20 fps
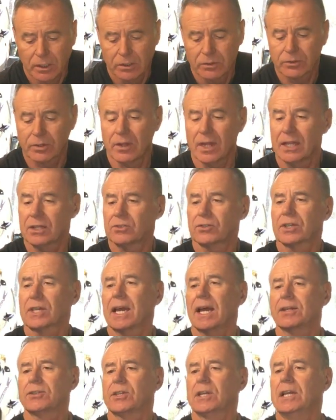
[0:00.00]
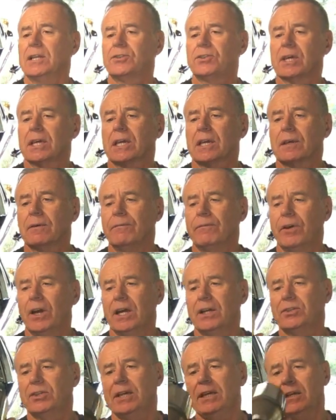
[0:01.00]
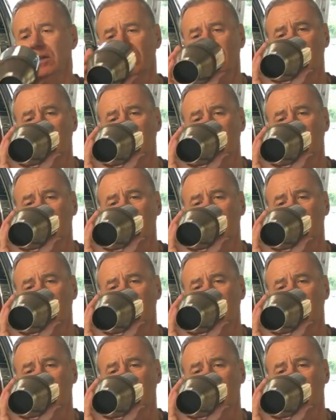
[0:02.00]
So that's a catalytic converter,